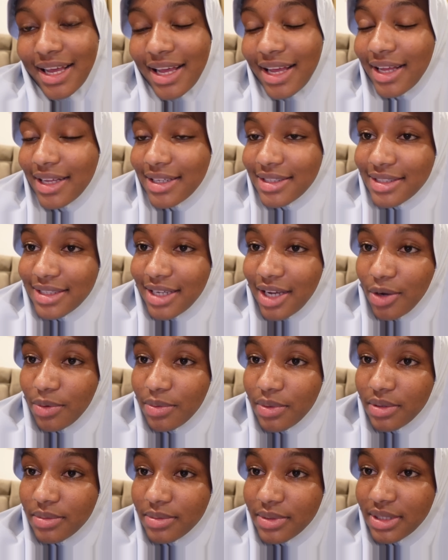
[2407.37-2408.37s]
And I'll
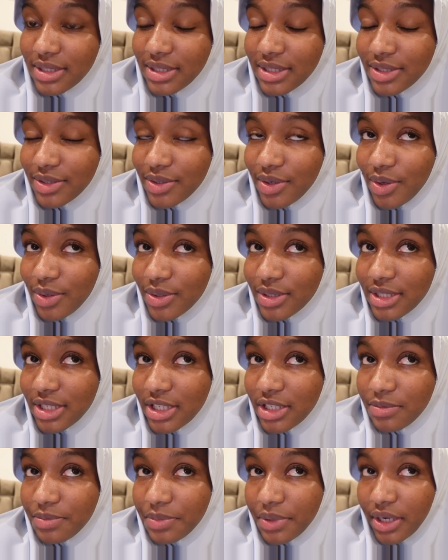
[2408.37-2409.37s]
probably still go to
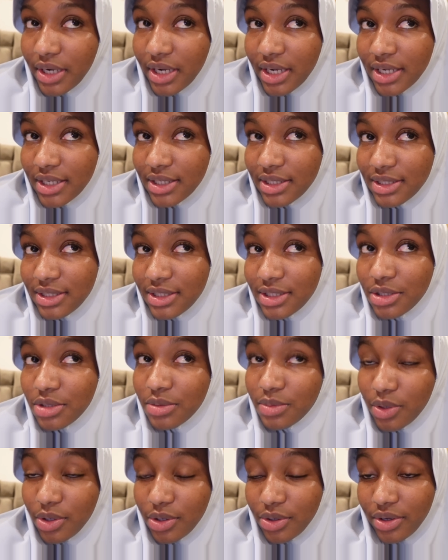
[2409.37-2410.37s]
Eid prayer
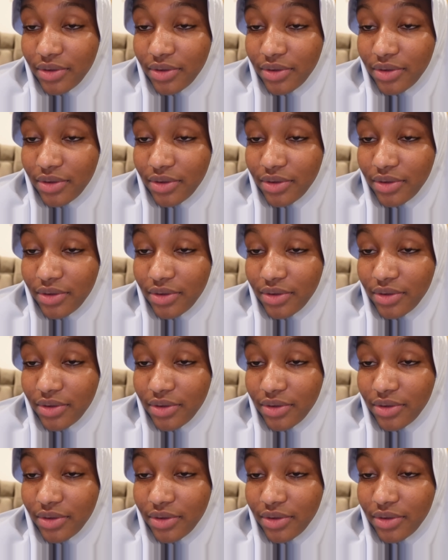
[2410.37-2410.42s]
tomorrow,